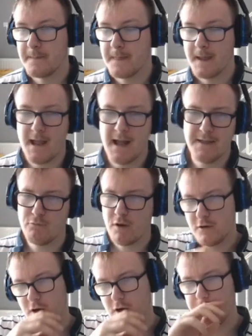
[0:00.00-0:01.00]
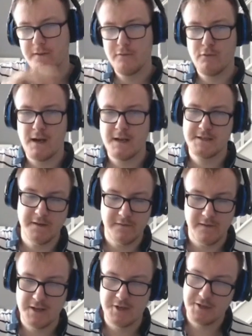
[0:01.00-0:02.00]
And the 1 copy of the White Stone of
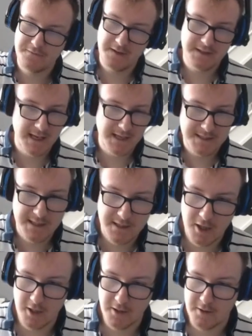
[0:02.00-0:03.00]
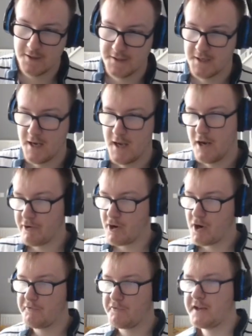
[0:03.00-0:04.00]
Legends, fantastic card, because we
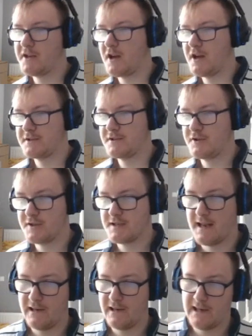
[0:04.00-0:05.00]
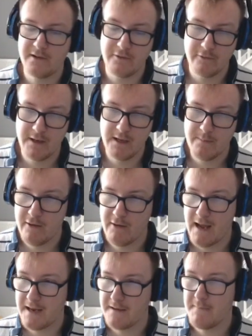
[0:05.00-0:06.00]
are running cards such as like Link Rebo
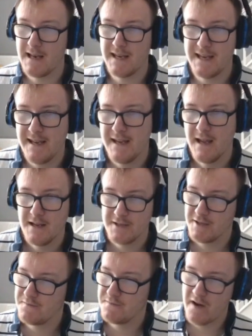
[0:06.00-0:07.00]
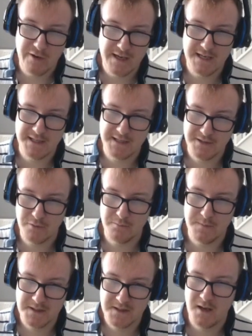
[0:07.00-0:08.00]
and Melody, so it's very easy to dump
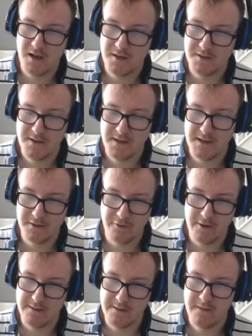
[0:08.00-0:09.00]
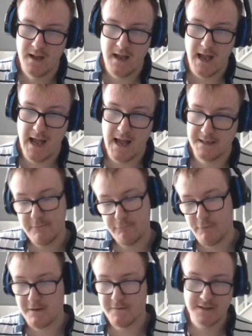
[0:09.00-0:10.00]
this card in the grave. And
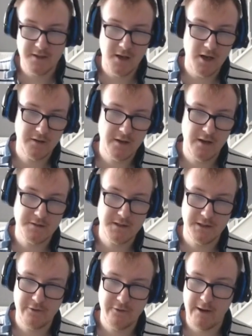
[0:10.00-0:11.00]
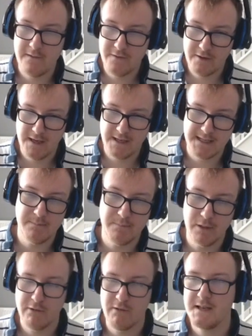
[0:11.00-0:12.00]
whenever this card goes to the grave, you get to add a
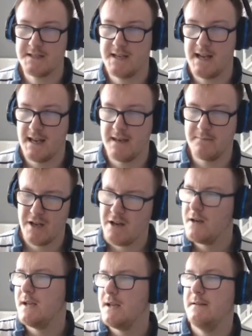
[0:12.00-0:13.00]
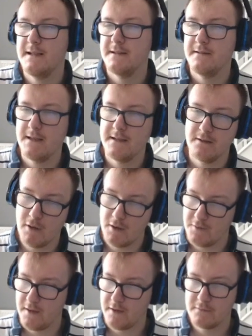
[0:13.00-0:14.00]
Blue-Eyes to your hand, but you only need the 1 though.